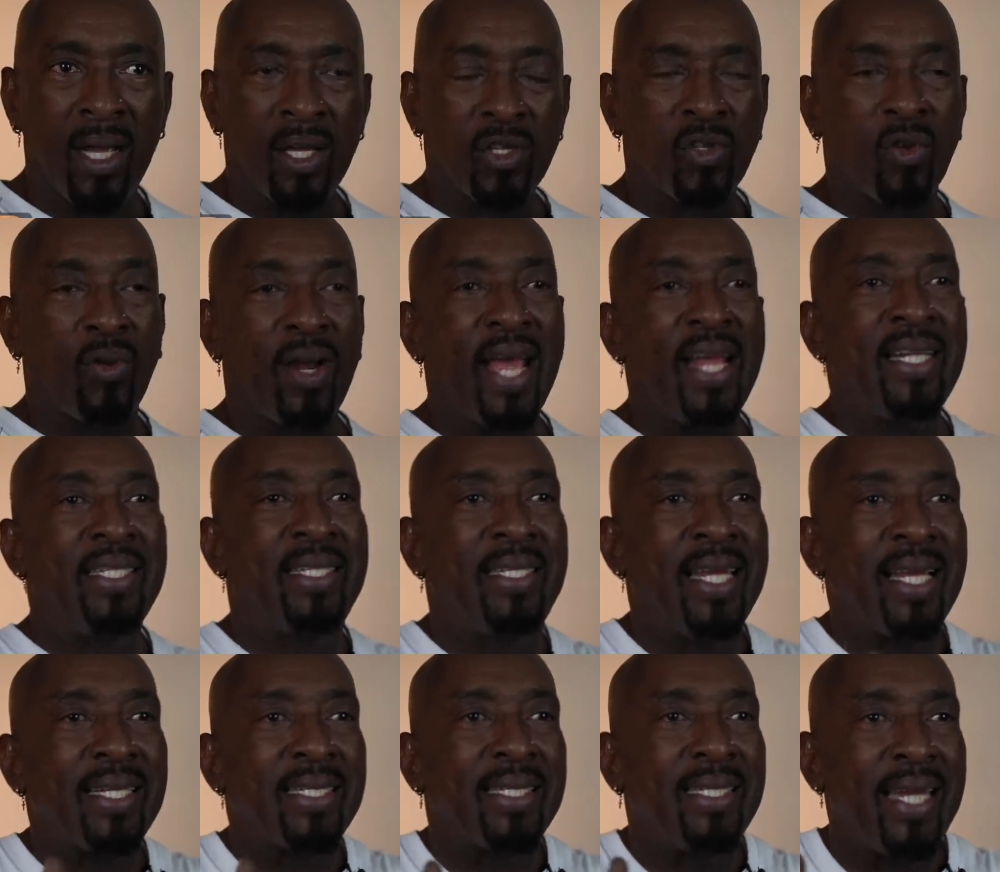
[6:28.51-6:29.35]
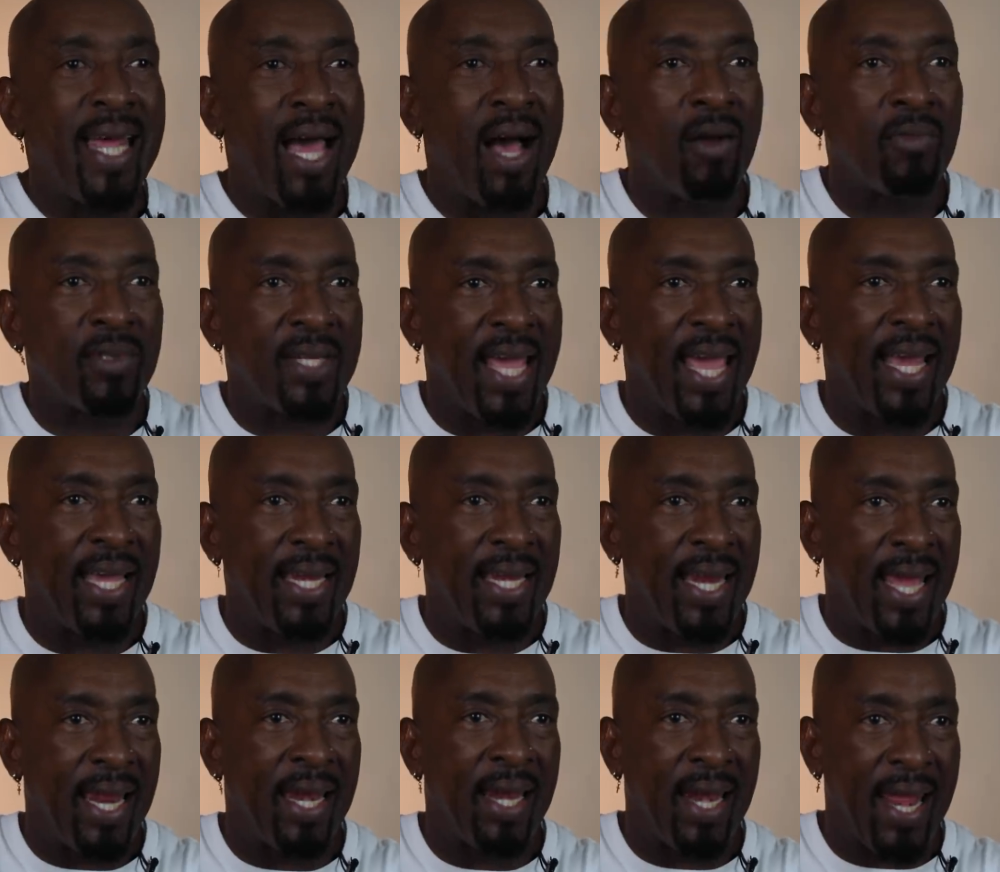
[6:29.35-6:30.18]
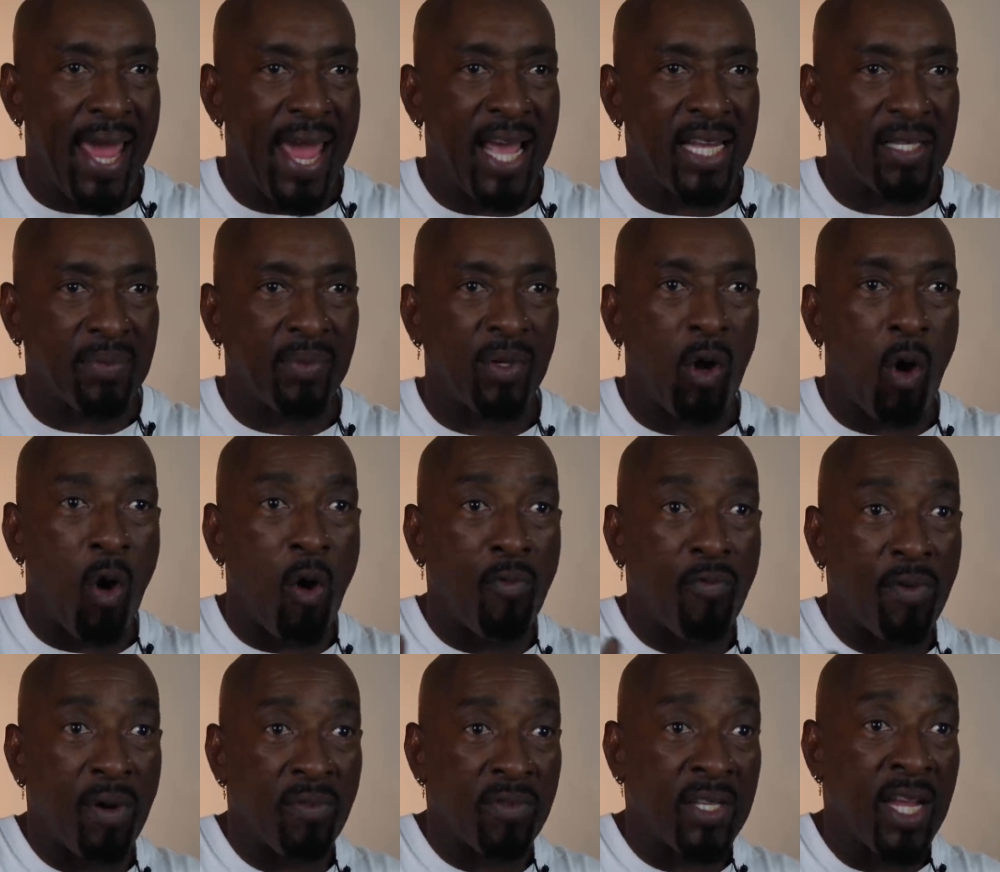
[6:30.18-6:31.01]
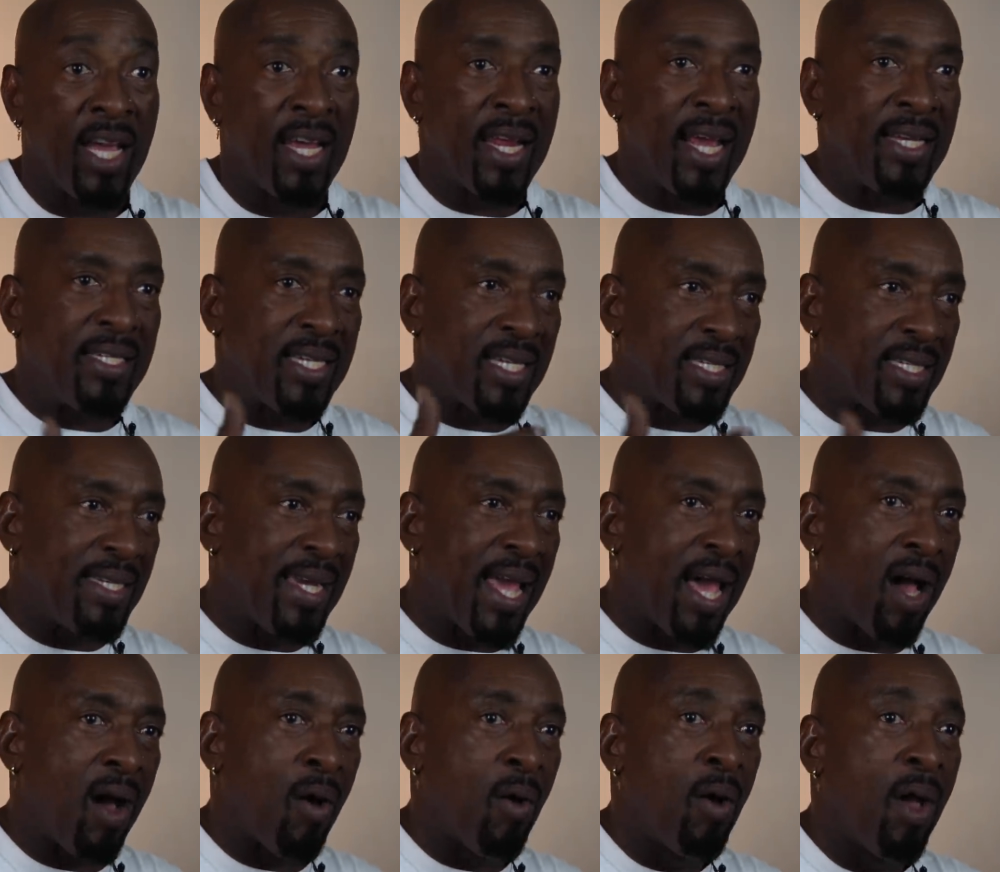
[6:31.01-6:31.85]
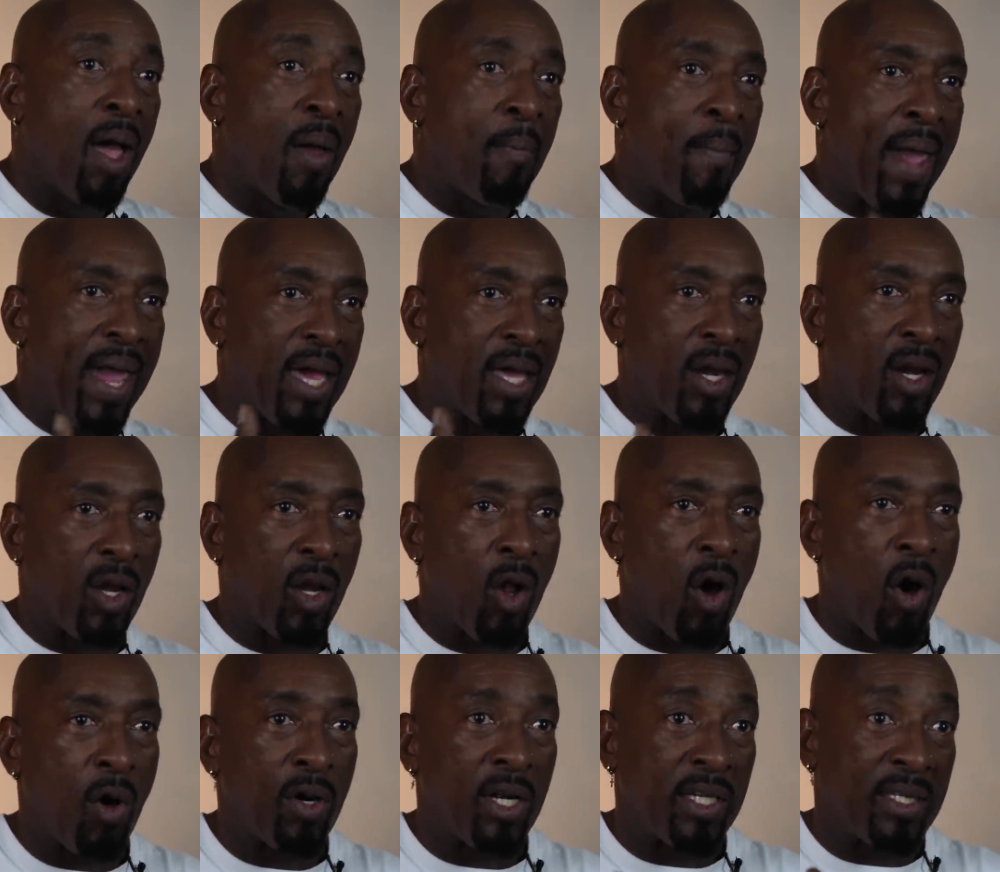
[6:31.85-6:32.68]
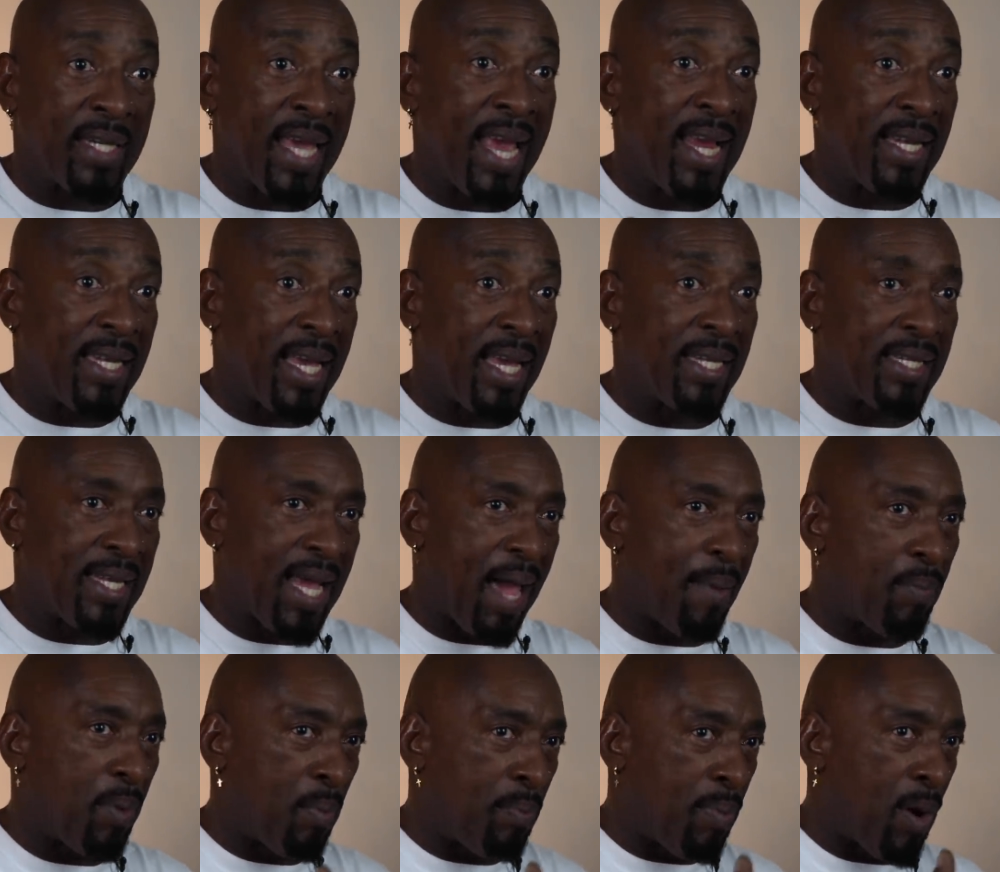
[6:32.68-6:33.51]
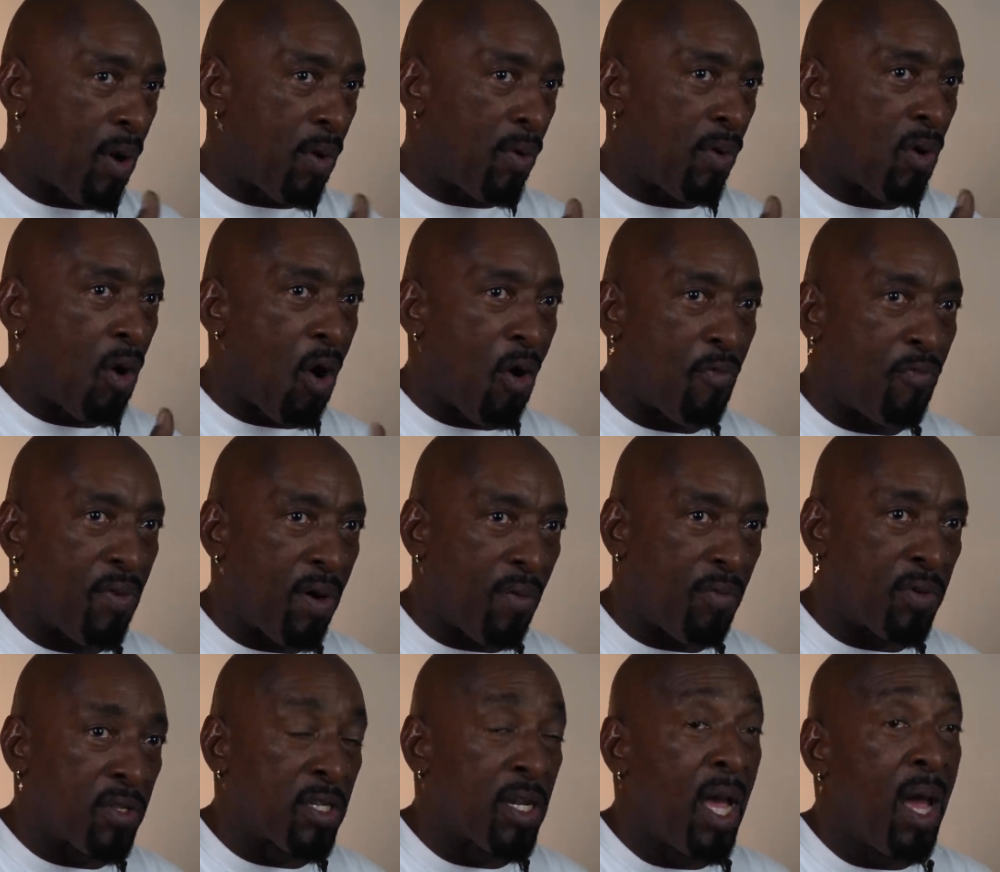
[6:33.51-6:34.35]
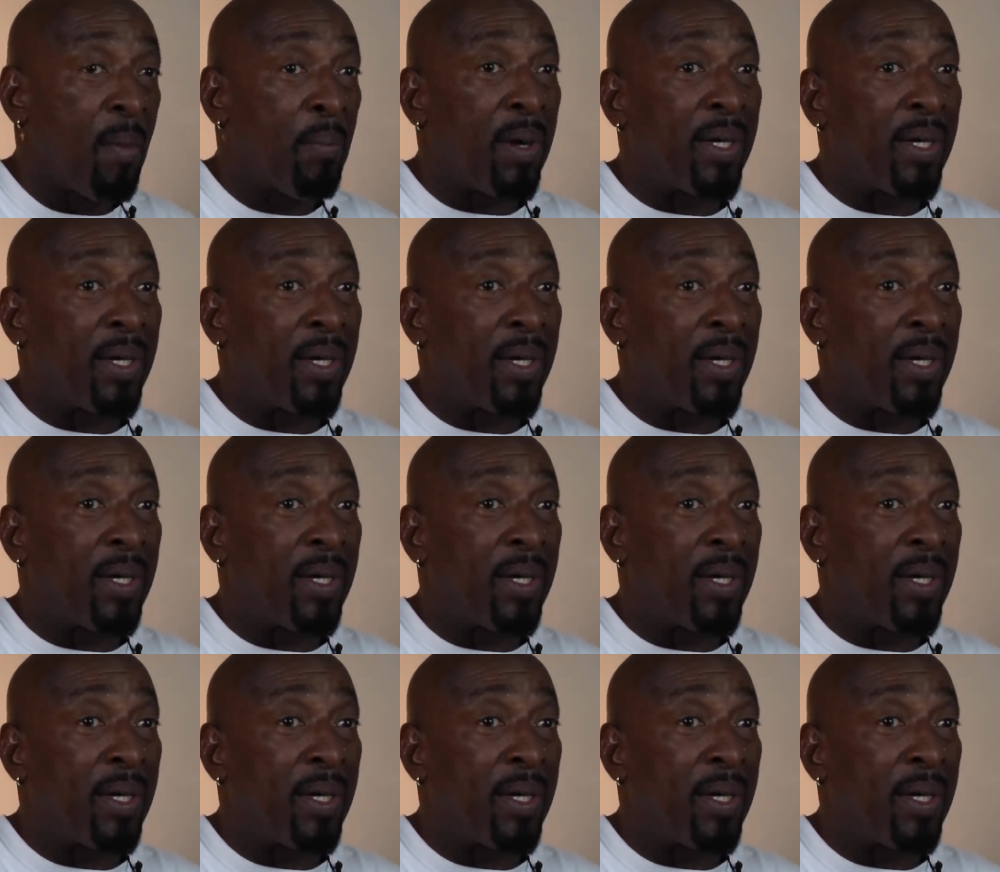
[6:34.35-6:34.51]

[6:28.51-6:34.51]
So they just now taking that enhancement off of us. They just now making a law to take that type of burden off of us.